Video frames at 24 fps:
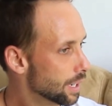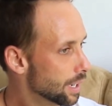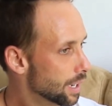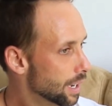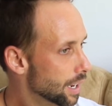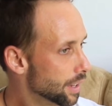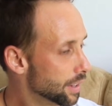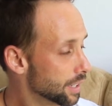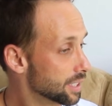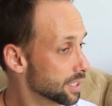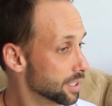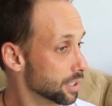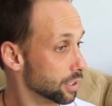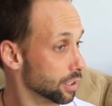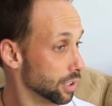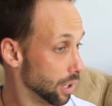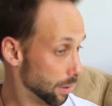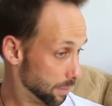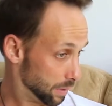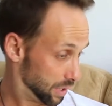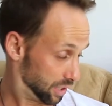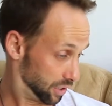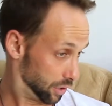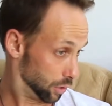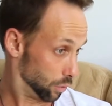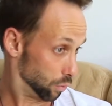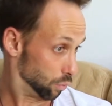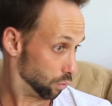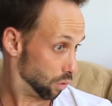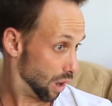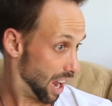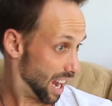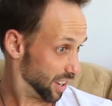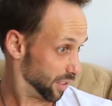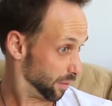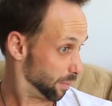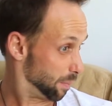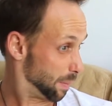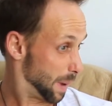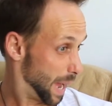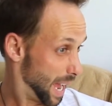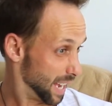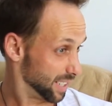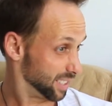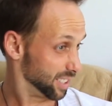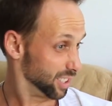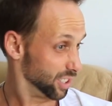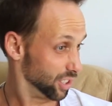I think still rite of
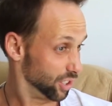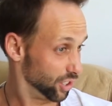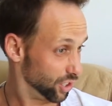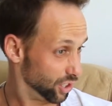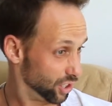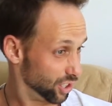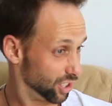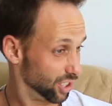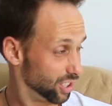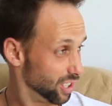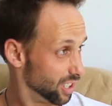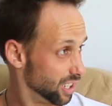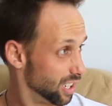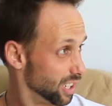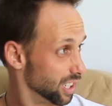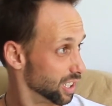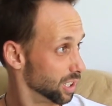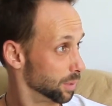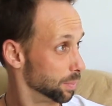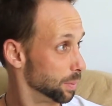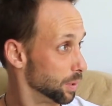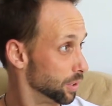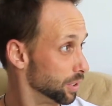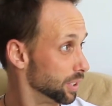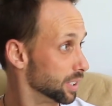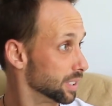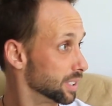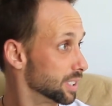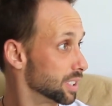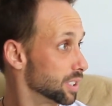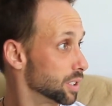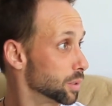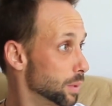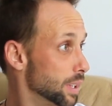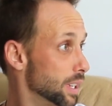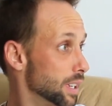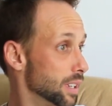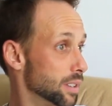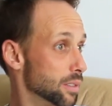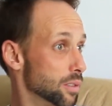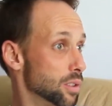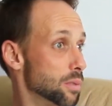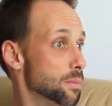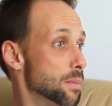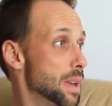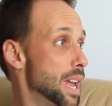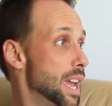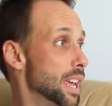passage experiences where
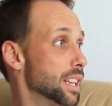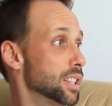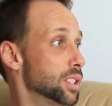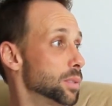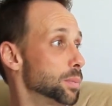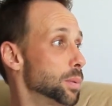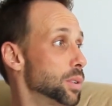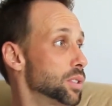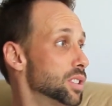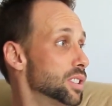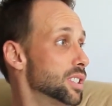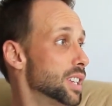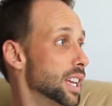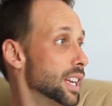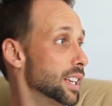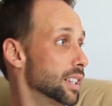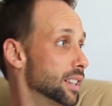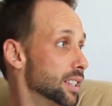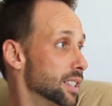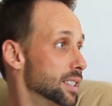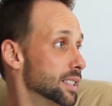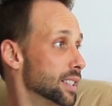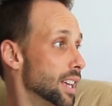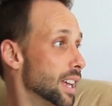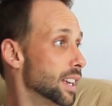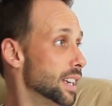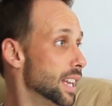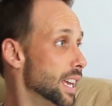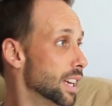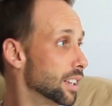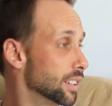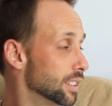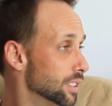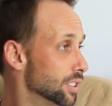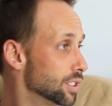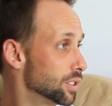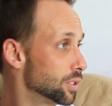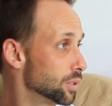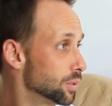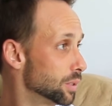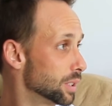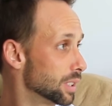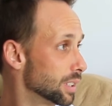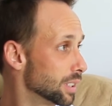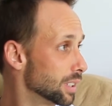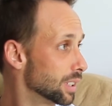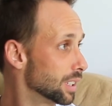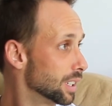the man's supposed to take the son out into
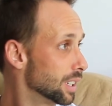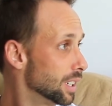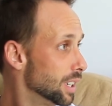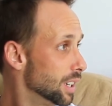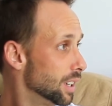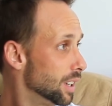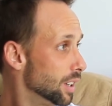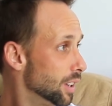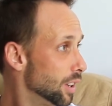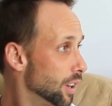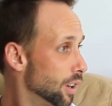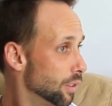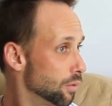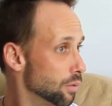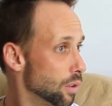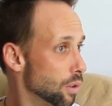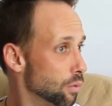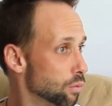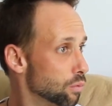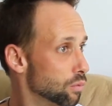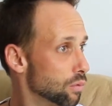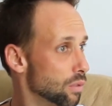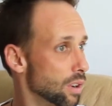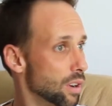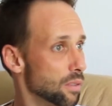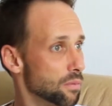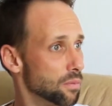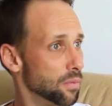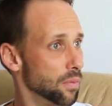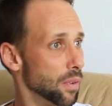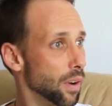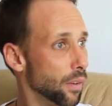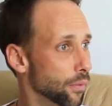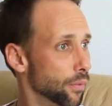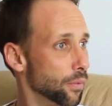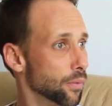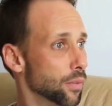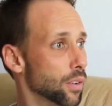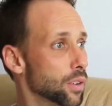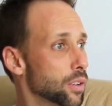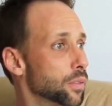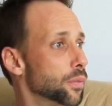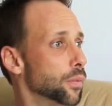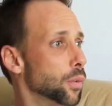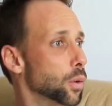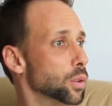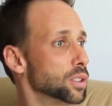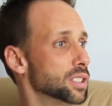a
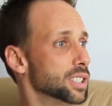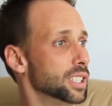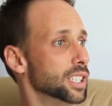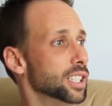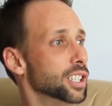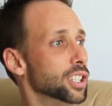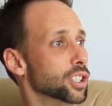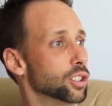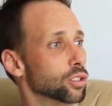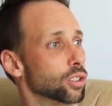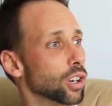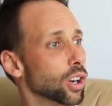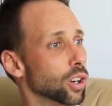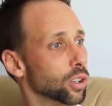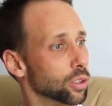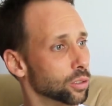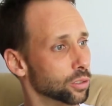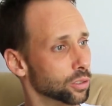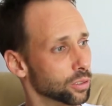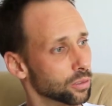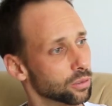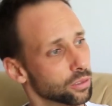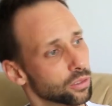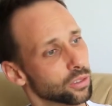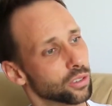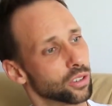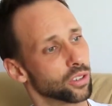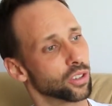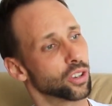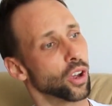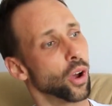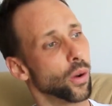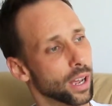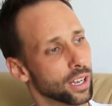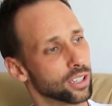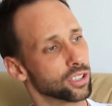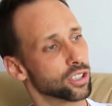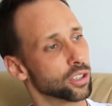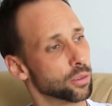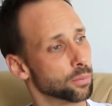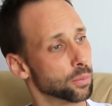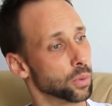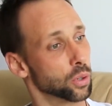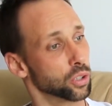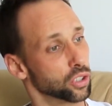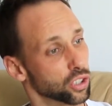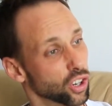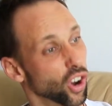14-year-old go out to the
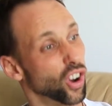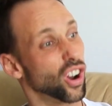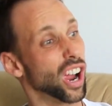bush, go